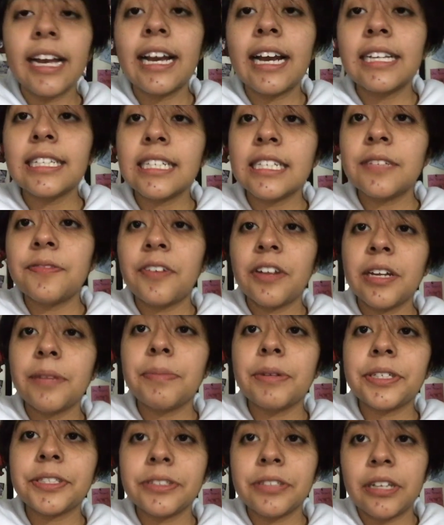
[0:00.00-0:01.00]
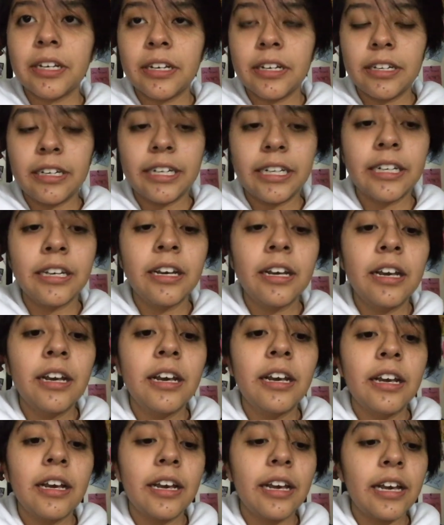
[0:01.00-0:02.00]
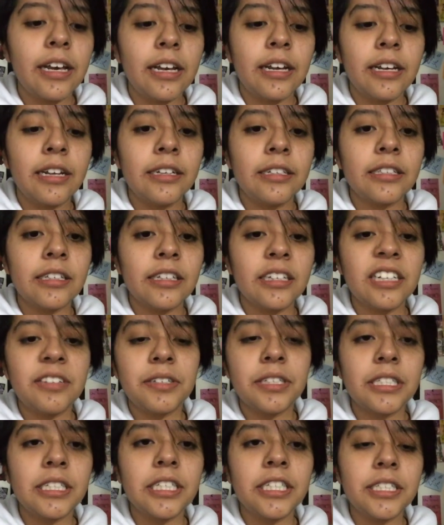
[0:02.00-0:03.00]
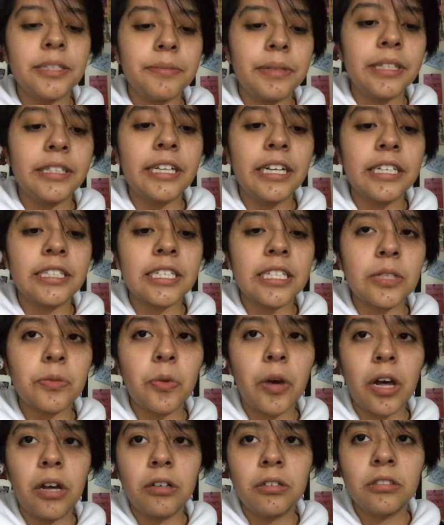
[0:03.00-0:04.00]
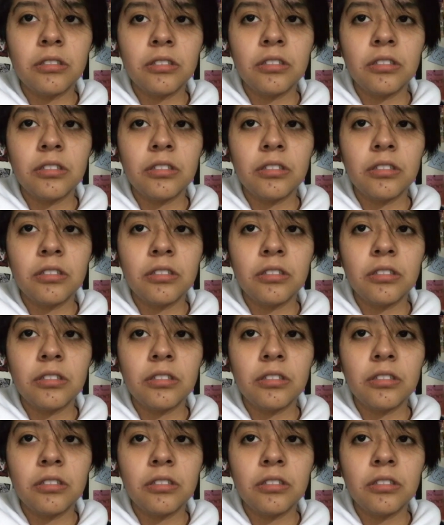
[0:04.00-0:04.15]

he has this funny personality and uh, he was teaching me things as well.